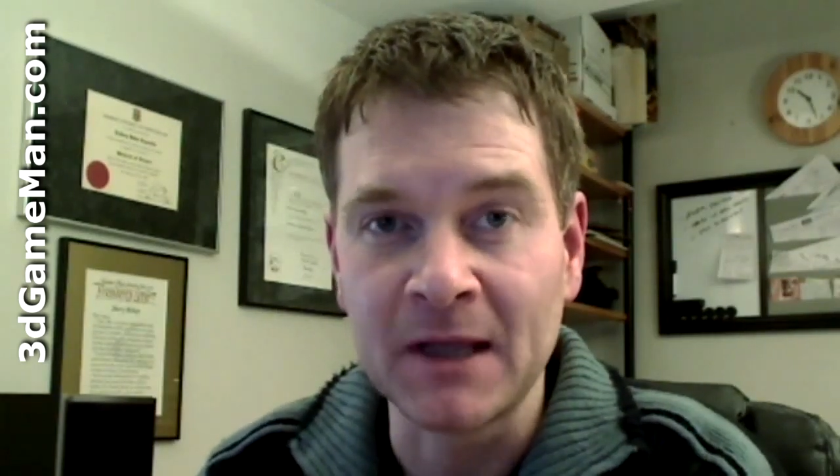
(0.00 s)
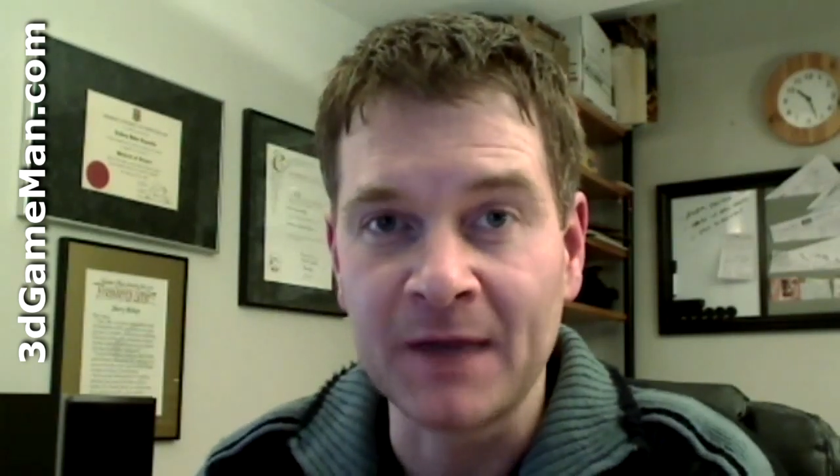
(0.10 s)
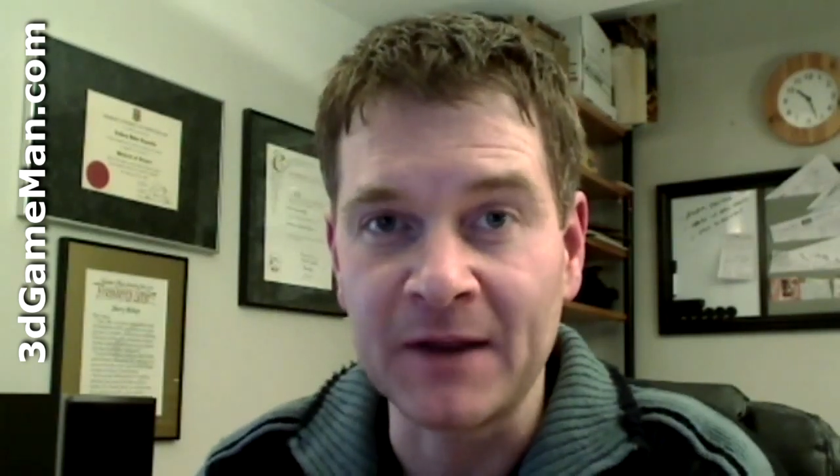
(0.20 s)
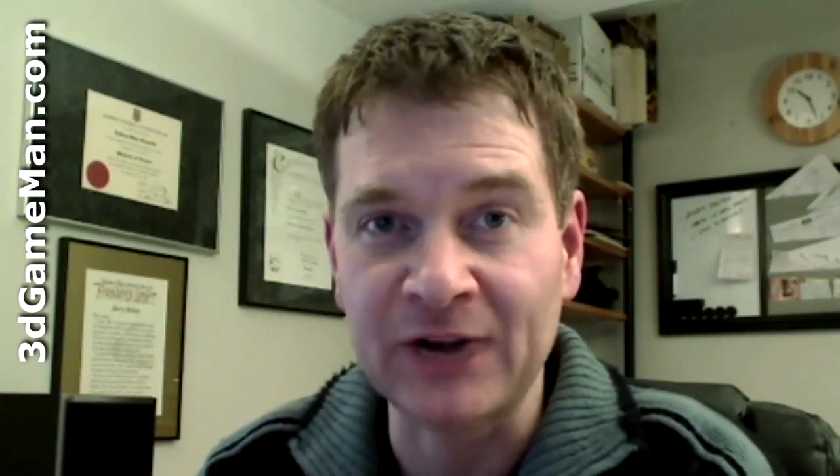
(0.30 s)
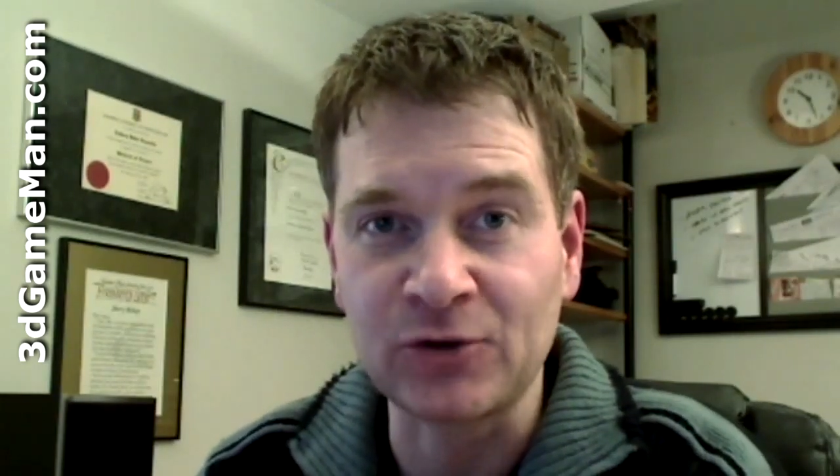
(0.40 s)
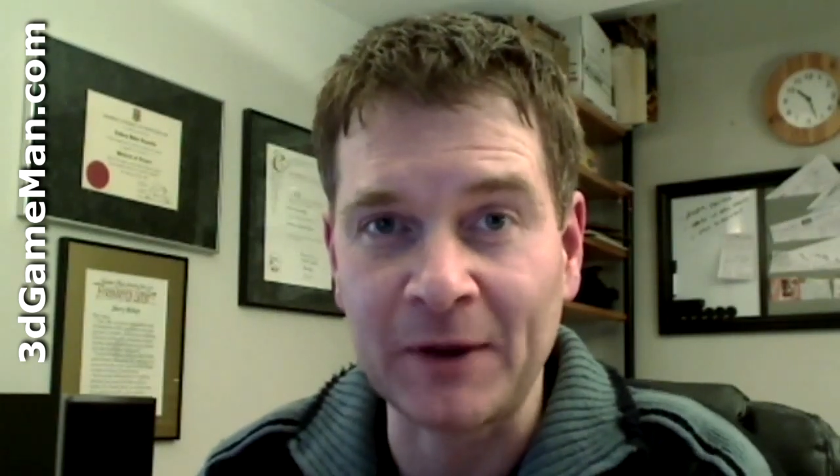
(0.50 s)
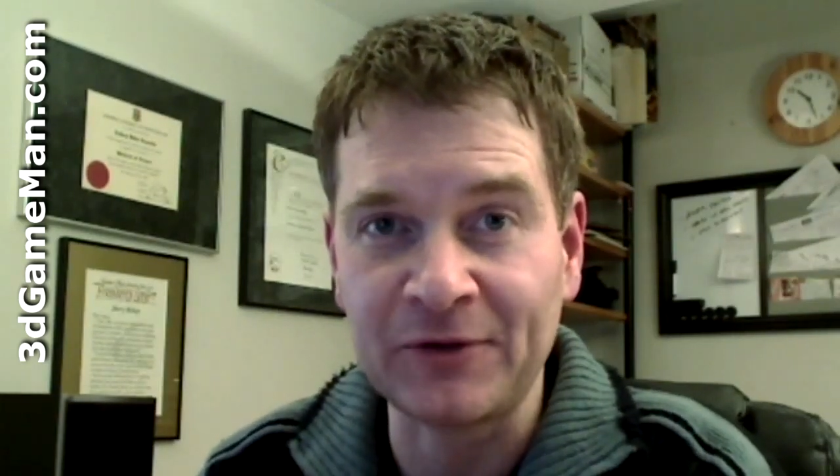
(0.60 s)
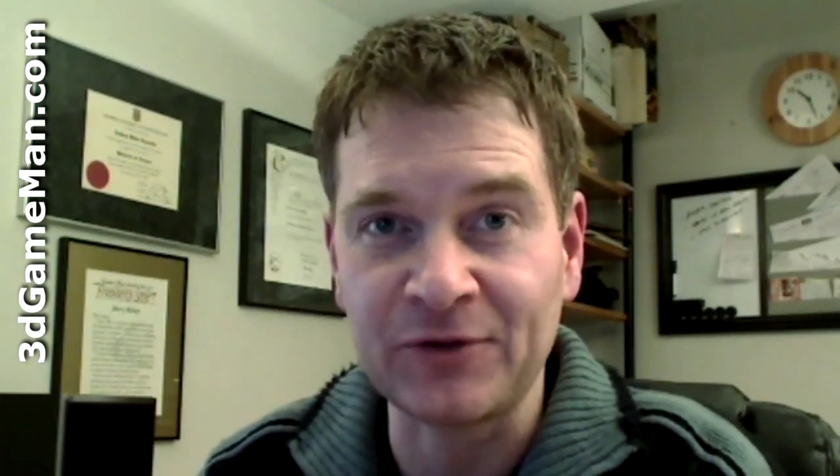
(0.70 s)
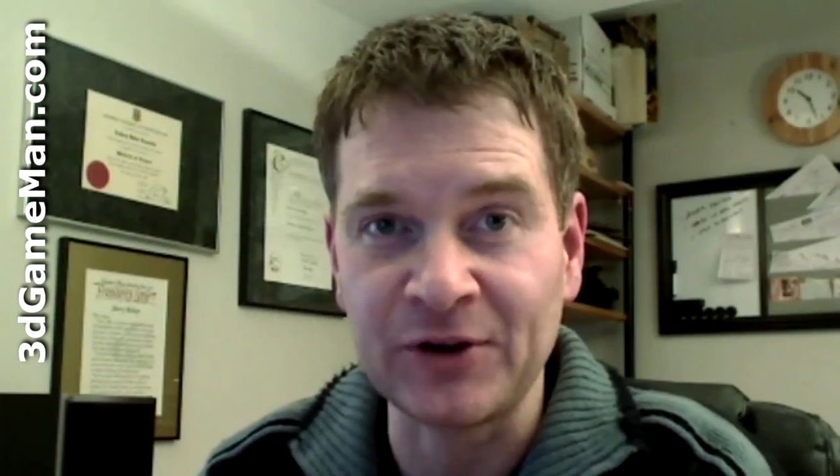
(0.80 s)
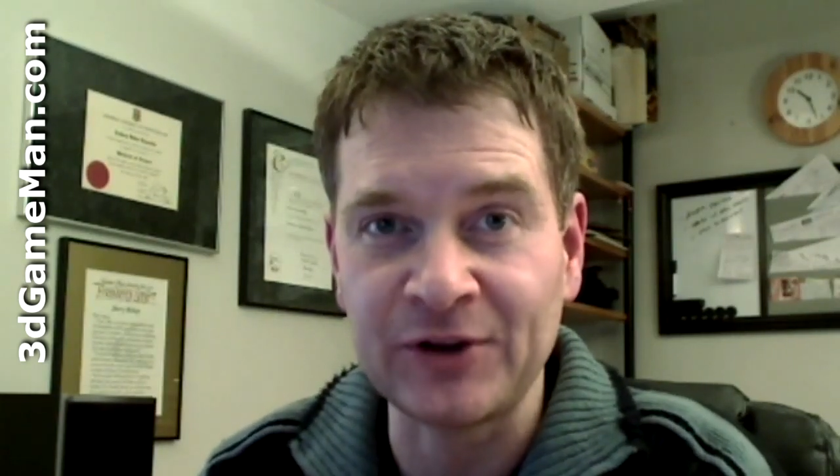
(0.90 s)
The next
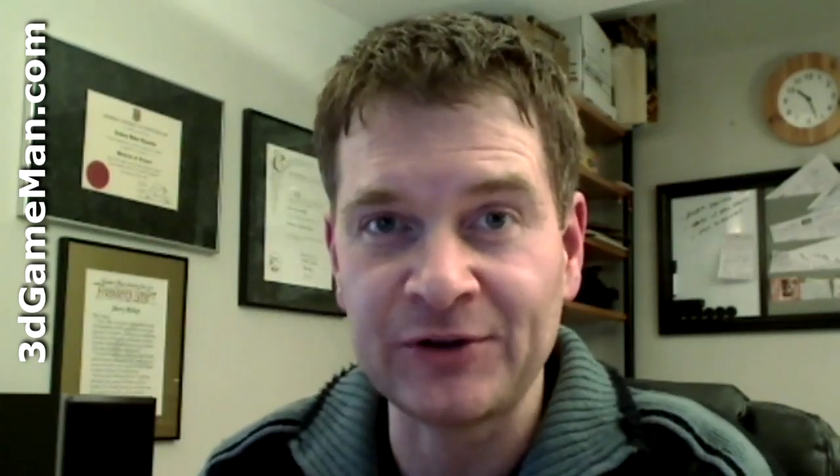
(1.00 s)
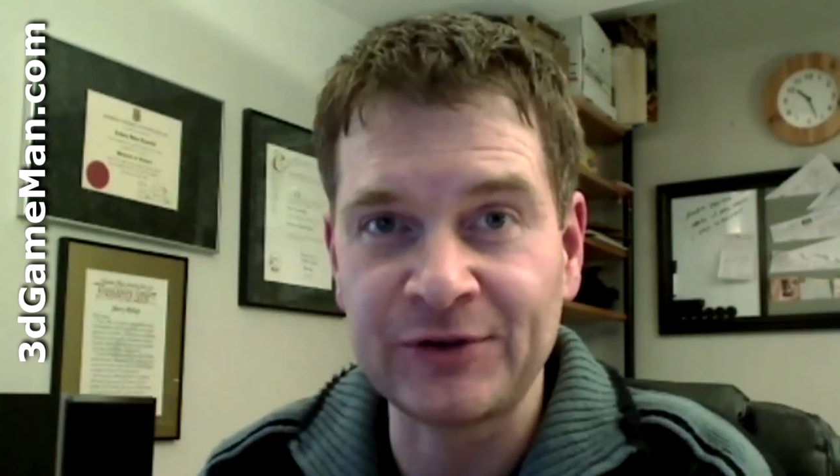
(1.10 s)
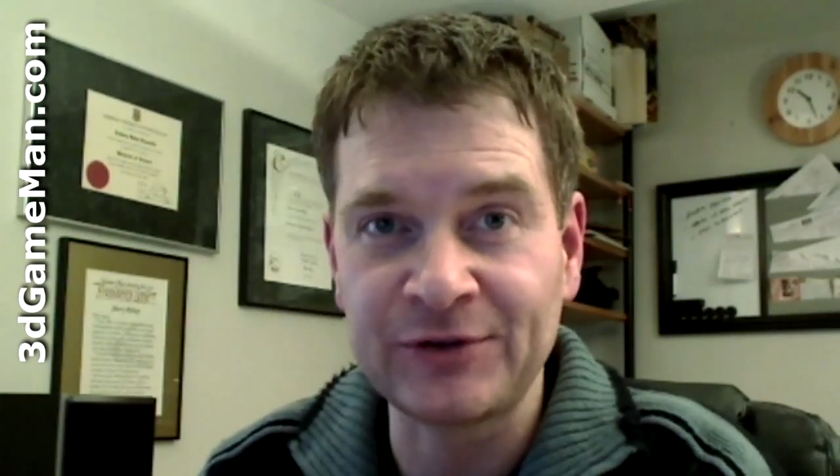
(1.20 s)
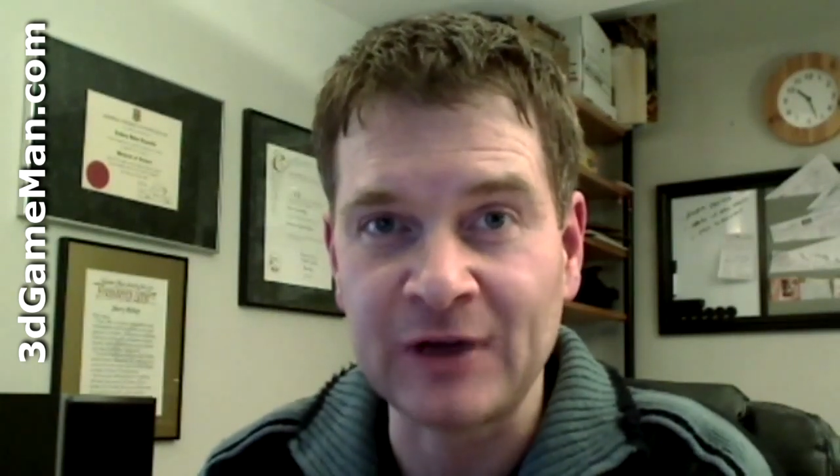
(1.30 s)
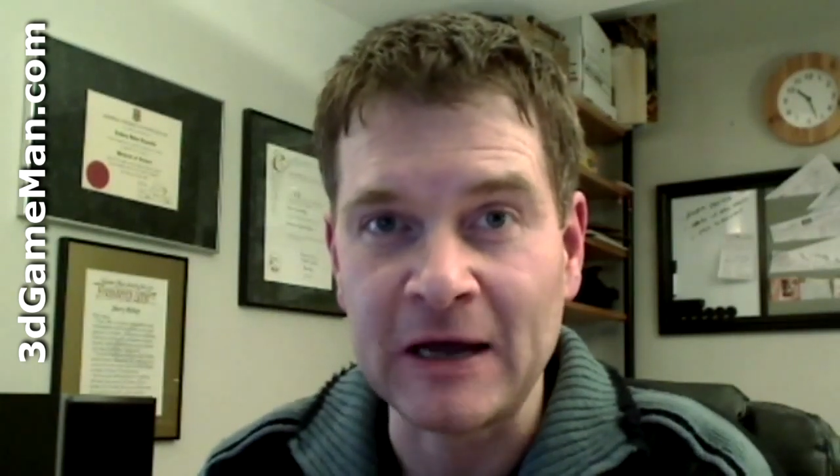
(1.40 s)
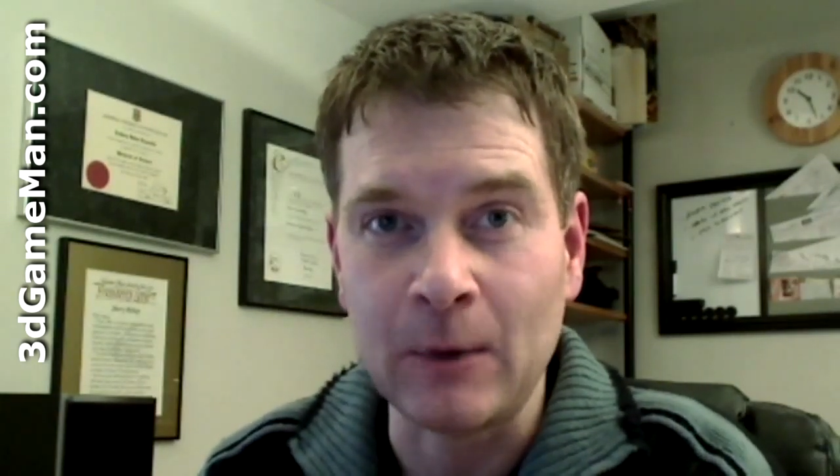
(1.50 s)
question is,